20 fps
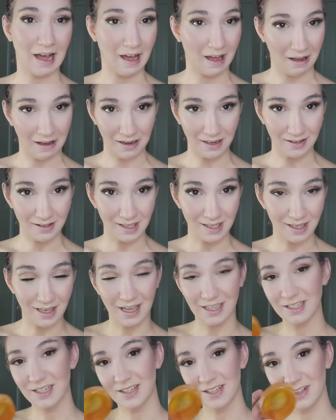honestly, I
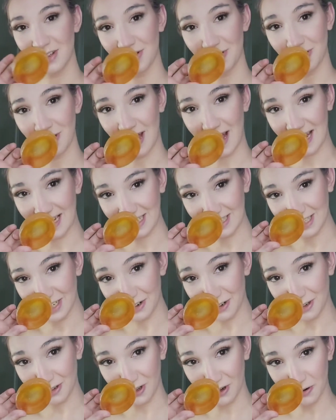just use a clear
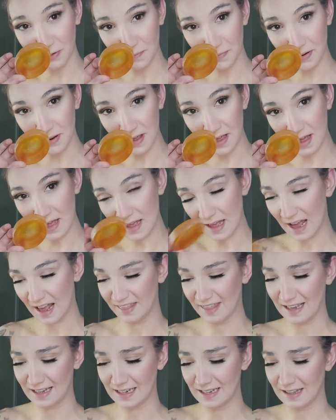soap. I
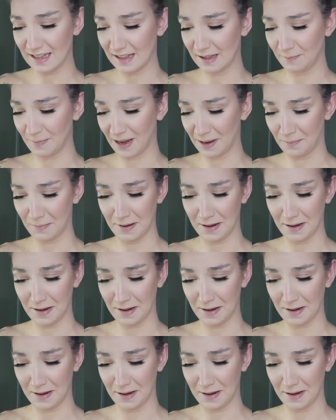think this is by